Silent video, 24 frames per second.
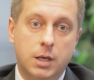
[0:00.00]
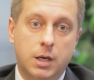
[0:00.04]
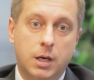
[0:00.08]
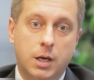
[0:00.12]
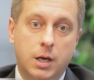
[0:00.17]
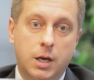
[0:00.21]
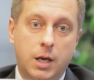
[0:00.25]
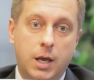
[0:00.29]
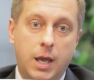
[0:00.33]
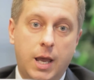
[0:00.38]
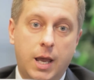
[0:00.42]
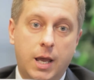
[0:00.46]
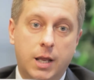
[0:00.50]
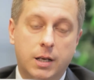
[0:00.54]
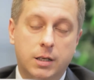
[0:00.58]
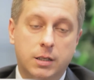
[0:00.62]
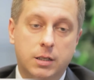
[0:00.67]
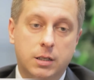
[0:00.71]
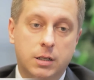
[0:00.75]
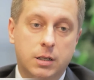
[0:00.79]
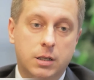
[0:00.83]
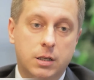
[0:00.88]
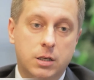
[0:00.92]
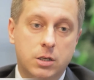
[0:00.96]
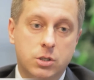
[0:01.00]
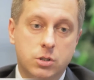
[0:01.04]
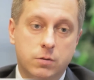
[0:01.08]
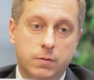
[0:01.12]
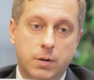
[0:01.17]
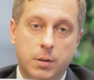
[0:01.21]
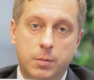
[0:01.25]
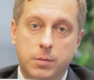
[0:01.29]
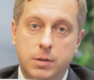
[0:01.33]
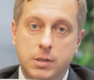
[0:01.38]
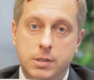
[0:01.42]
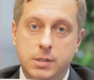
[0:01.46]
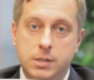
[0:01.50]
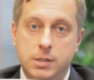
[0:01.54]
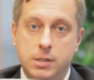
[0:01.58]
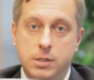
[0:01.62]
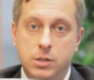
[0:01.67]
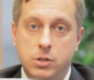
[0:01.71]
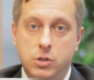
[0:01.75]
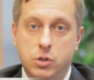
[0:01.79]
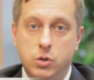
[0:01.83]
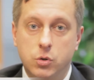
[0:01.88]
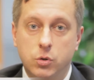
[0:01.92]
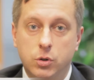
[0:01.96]
uh, and uh, each of them is
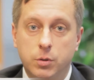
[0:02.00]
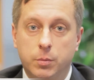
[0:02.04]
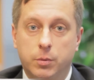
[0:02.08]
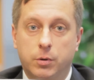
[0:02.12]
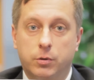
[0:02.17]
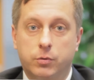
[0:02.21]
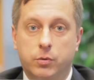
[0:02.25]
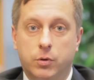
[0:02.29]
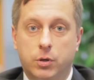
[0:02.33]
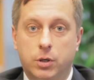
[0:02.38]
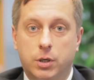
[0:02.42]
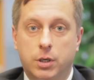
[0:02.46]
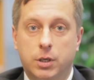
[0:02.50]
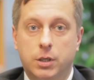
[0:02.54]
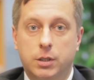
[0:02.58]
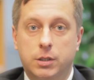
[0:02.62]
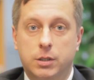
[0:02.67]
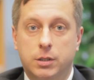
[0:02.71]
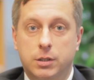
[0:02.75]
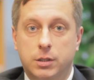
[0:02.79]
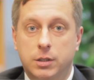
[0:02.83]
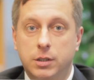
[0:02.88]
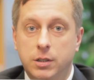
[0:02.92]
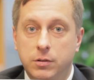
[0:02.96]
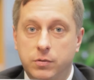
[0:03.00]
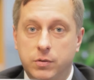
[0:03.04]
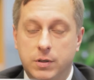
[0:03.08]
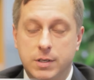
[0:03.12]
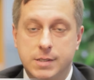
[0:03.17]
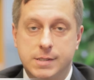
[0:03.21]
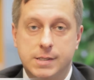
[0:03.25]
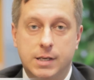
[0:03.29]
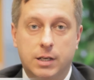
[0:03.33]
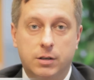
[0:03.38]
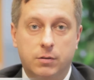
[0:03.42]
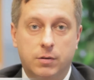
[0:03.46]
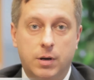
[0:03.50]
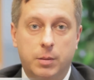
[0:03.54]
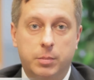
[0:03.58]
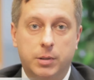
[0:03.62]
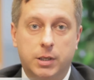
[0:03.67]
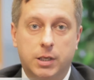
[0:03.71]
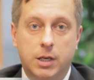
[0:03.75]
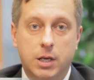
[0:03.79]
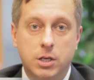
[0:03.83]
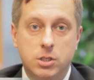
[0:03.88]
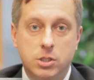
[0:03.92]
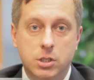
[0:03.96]
suitable for a different set of
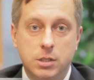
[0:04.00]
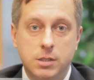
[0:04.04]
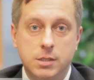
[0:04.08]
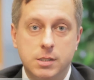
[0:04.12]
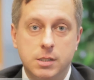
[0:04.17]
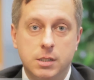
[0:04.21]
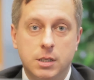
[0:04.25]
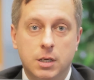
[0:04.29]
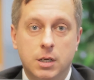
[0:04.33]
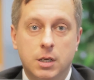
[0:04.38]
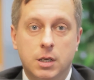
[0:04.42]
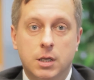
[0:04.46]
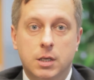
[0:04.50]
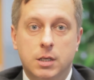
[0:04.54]
applications.